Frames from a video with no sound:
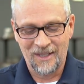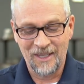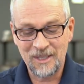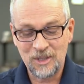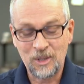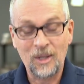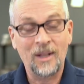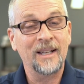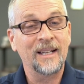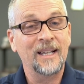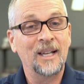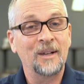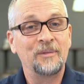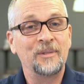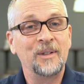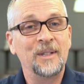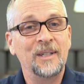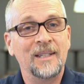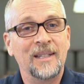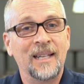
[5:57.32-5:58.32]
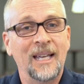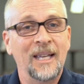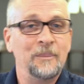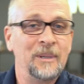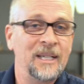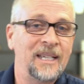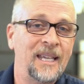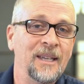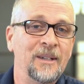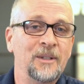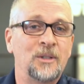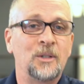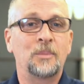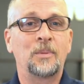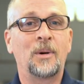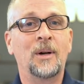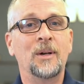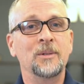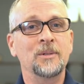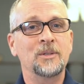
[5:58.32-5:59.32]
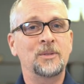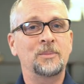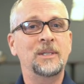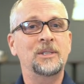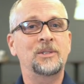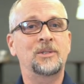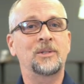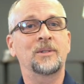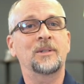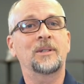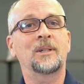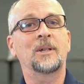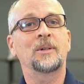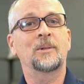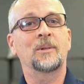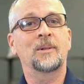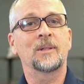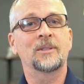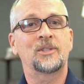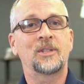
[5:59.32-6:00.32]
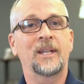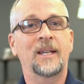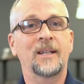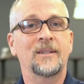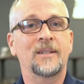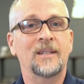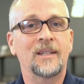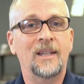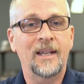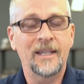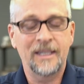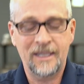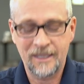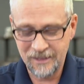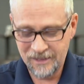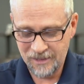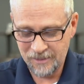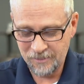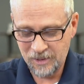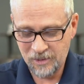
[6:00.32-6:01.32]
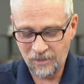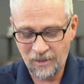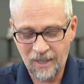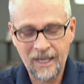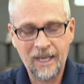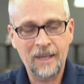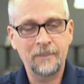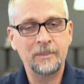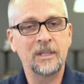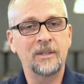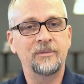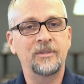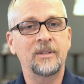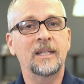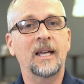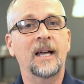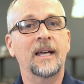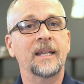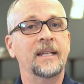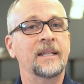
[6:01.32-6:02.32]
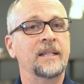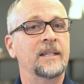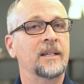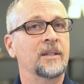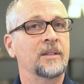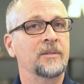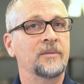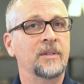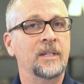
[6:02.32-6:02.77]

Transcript: That's all I got for you today at Mechanical Pros. Be sure to go to our channel and like and subscribe. And if you got any other